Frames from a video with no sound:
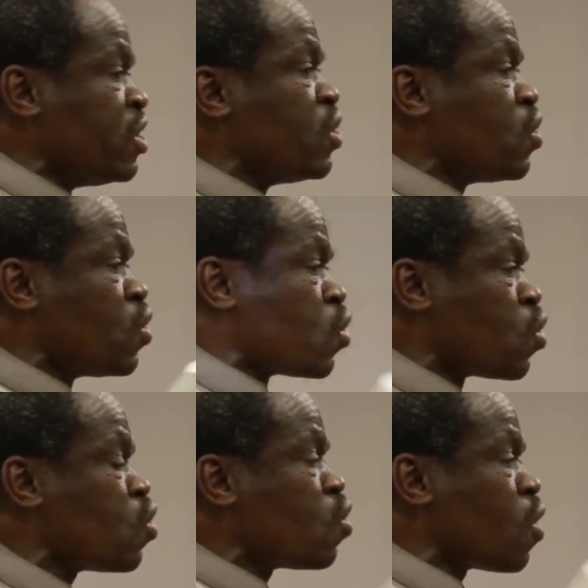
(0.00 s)
knew
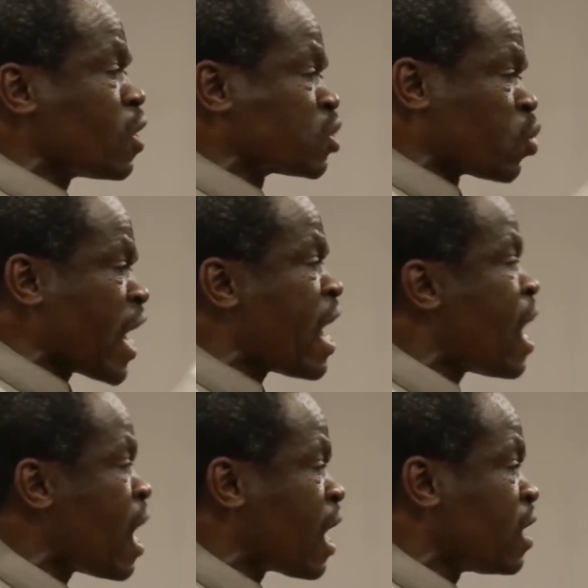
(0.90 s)
who was
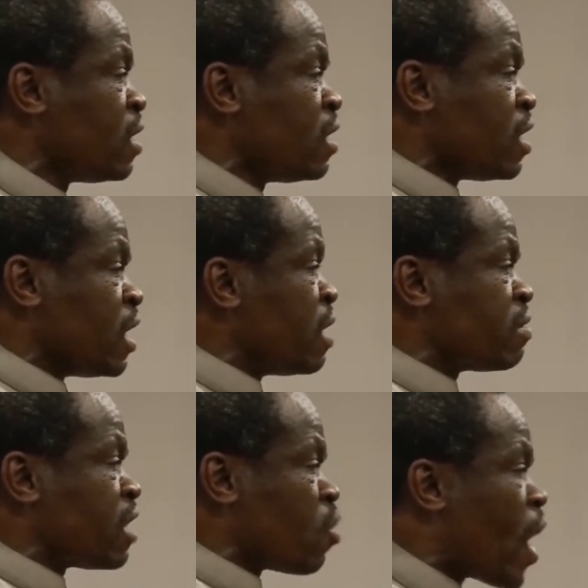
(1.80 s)
where
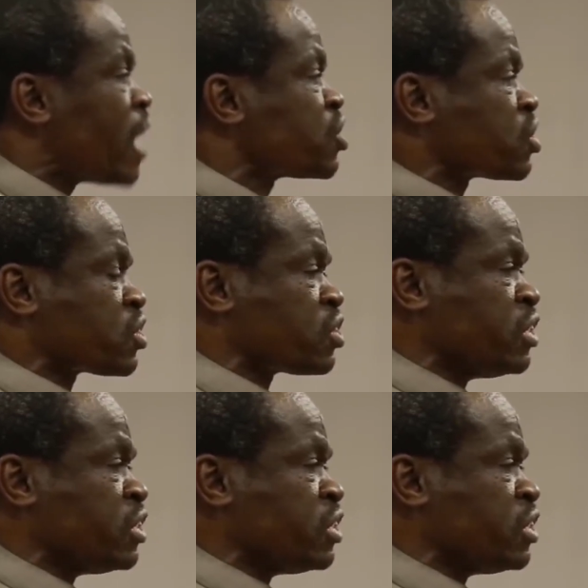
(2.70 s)
in the West.